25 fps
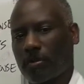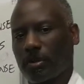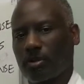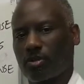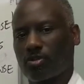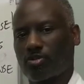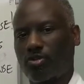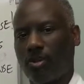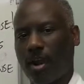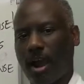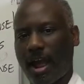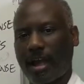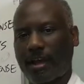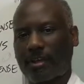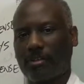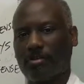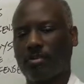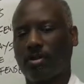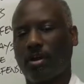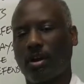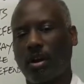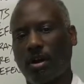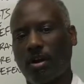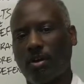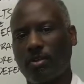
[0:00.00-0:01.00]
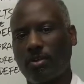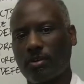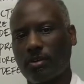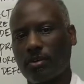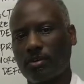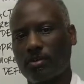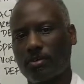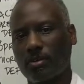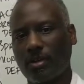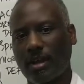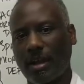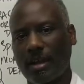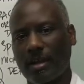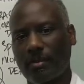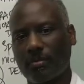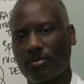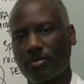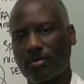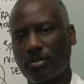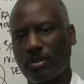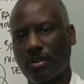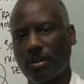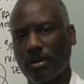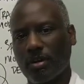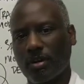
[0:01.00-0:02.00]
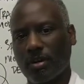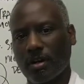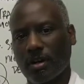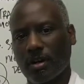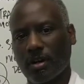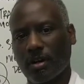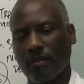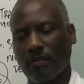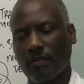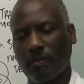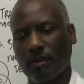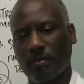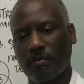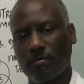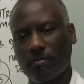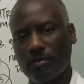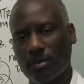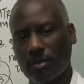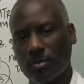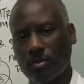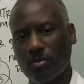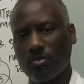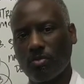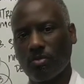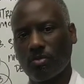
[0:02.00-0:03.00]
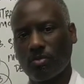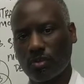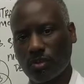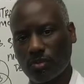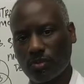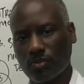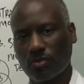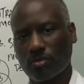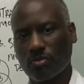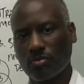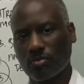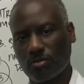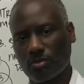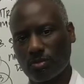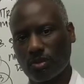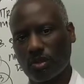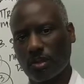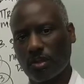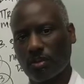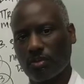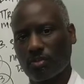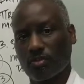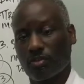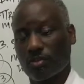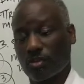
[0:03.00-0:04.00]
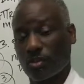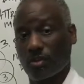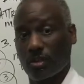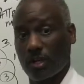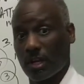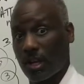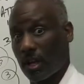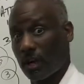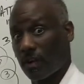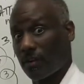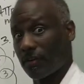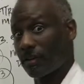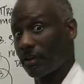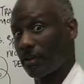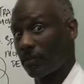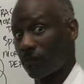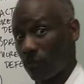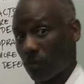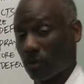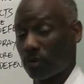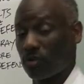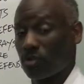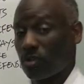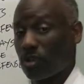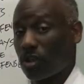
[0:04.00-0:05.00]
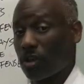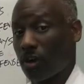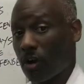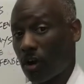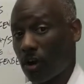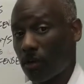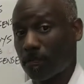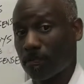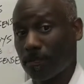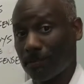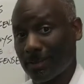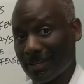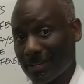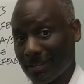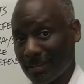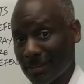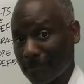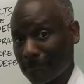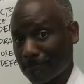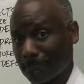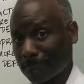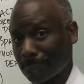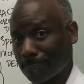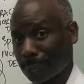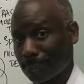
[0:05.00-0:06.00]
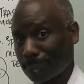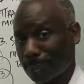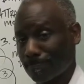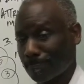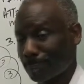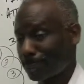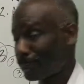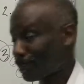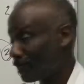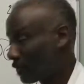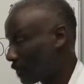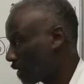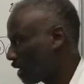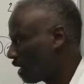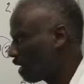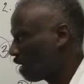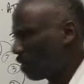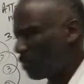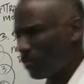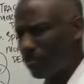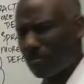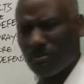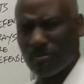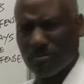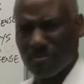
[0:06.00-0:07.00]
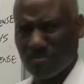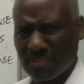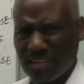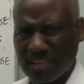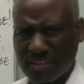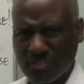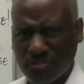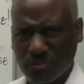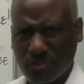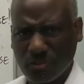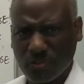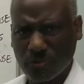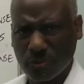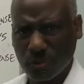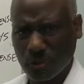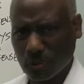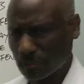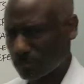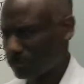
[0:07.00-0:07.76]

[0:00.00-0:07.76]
It attracts other types of immune system cells to the area, of which there are many. Let's review.